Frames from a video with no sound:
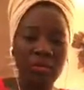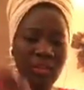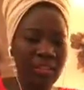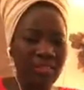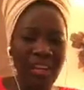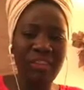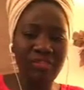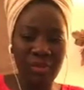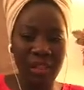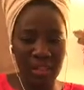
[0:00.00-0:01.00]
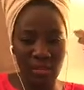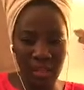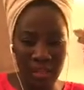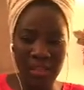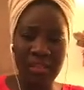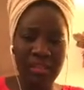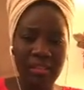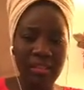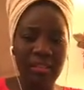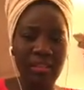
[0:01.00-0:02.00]
like everywhere in the world,
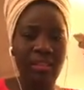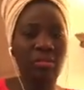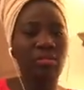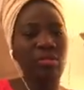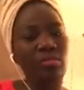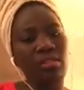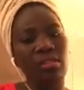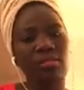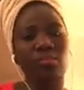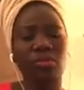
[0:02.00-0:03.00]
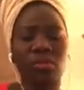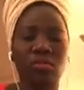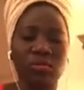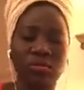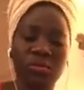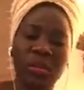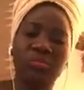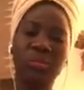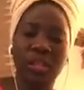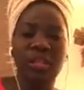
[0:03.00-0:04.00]
there is a
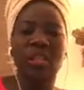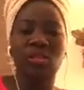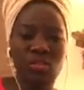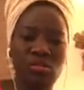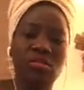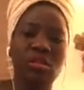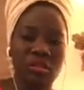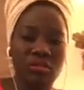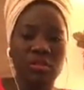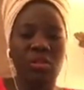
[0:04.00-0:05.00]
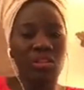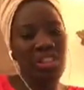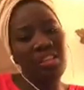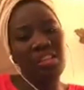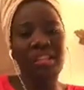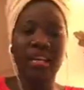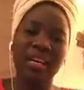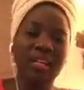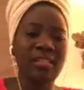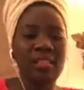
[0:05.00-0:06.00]
bit extra
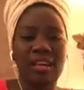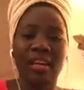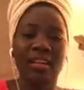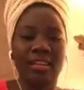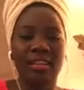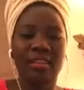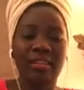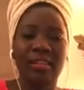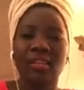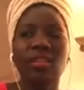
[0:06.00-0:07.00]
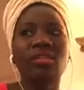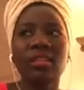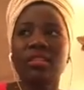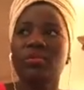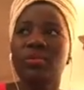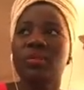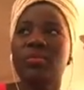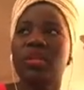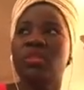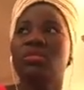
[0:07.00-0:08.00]
cheesiness, and you can say
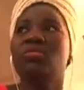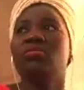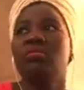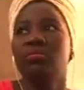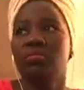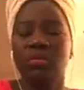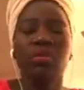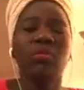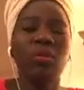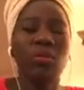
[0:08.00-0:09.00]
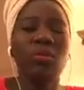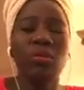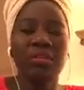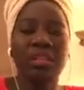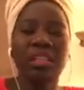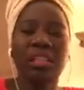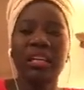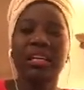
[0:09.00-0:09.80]
respect to people who are rich,